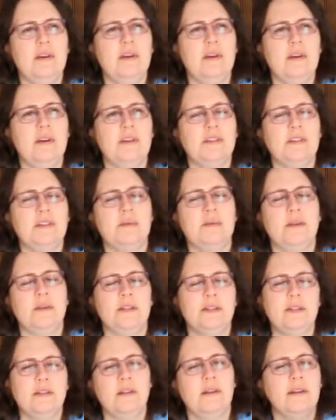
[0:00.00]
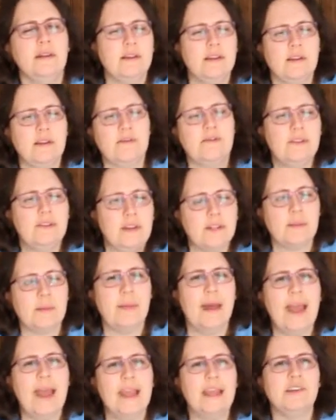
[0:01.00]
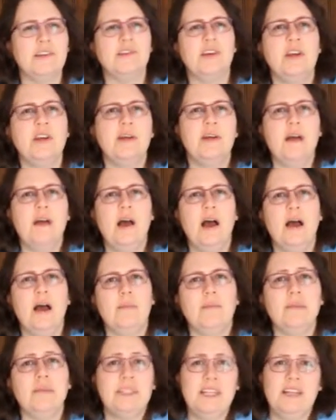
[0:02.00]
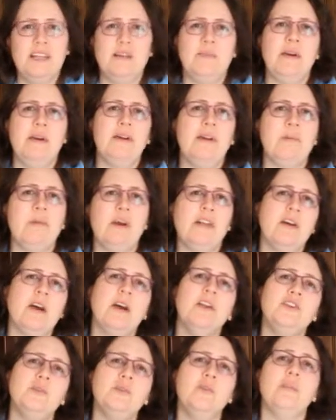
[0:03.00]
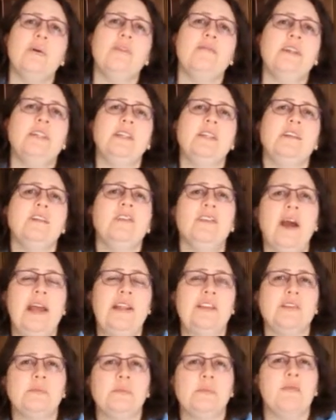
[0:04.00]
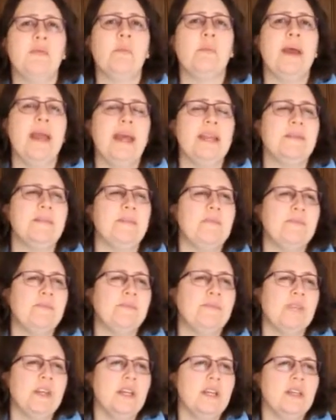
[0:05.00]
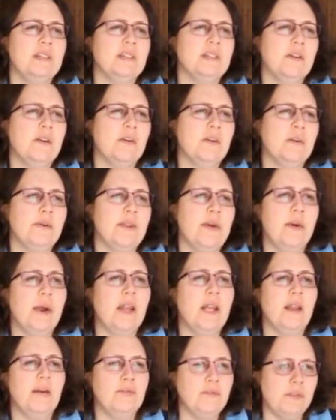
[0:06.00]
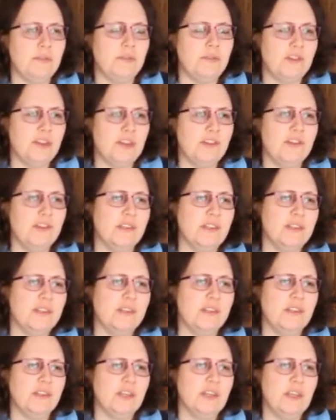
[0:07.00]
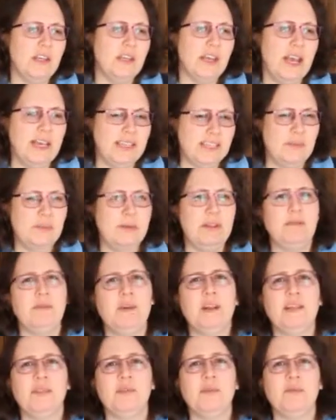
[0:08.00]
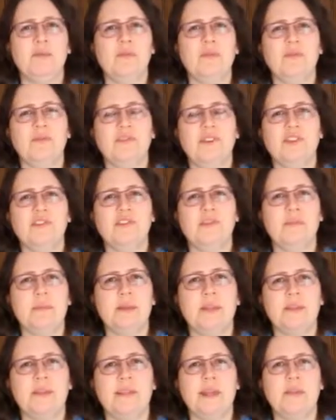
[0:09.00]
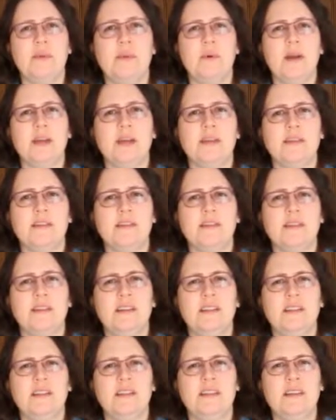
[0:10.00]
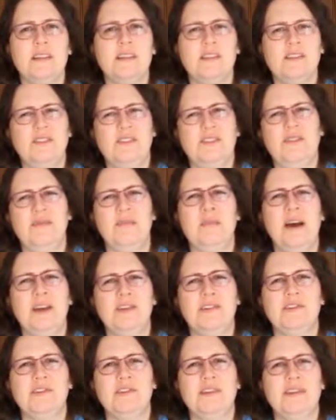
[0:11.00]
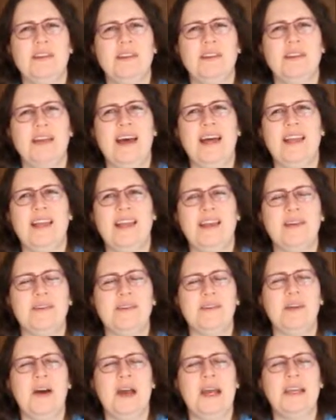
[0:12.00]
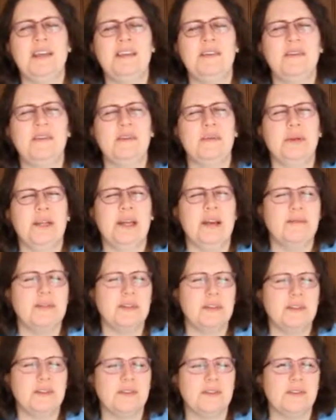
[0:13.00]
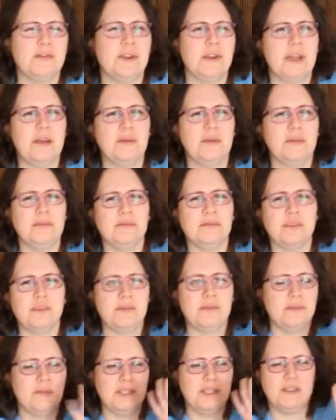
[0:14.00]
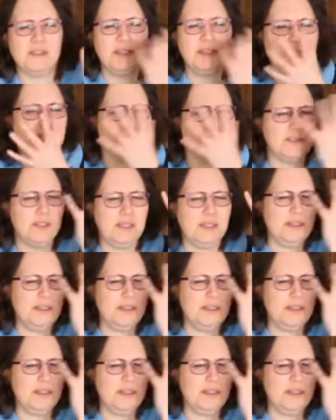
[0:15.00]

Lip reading: I just wanted to like flip the page, particularly bearing in mind that I do all my reading at night just before bed. So although I love non-fiction, it has to be the right sort of non-fiction because otherwise it's too much that late at night. You don't want to have to concentrate on just all these details.